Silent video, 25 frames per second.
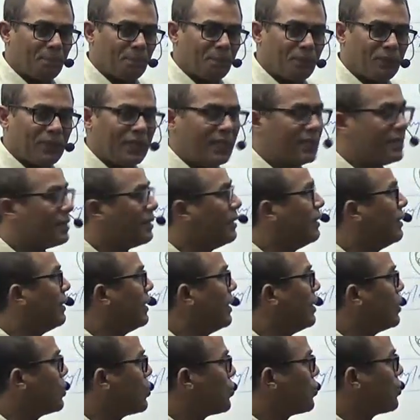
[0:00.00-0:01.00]
That in the
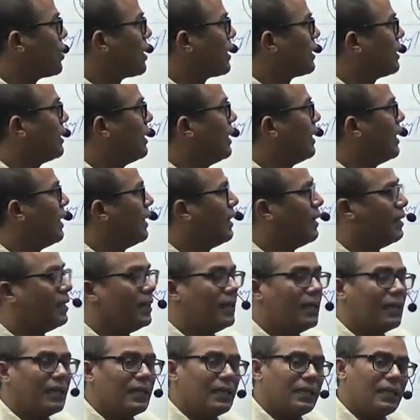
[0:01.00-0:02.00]
introductory line,
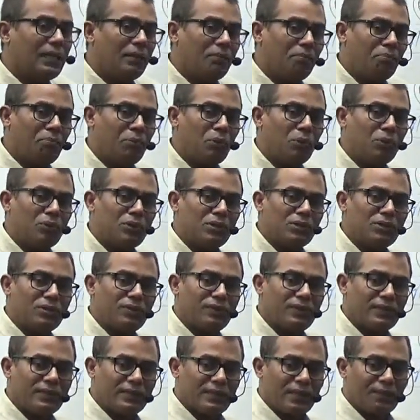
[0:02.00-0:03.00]
the importance
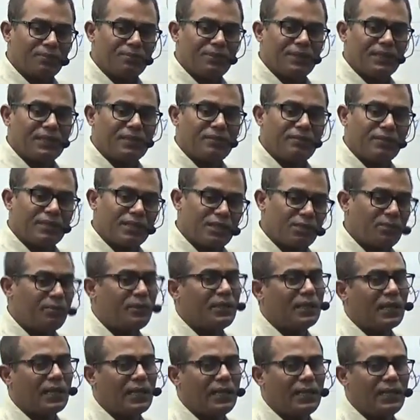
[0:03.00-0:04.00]
of the subject must be
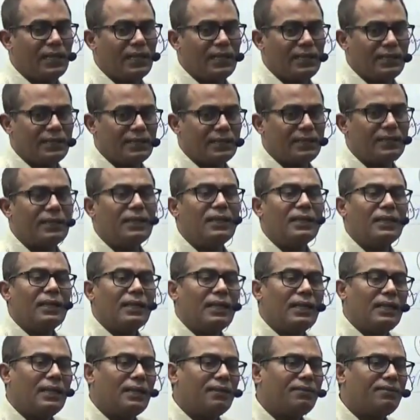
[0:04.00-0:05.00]
highlighted
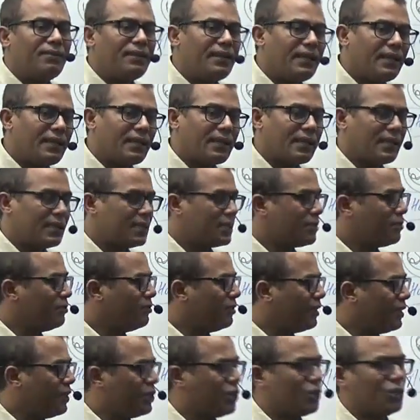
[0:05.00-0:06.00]
in a very crisp,
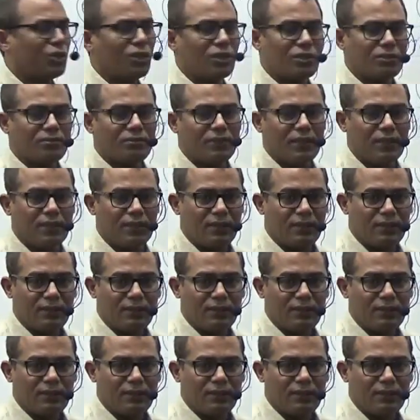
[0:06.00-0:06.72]
very short manner.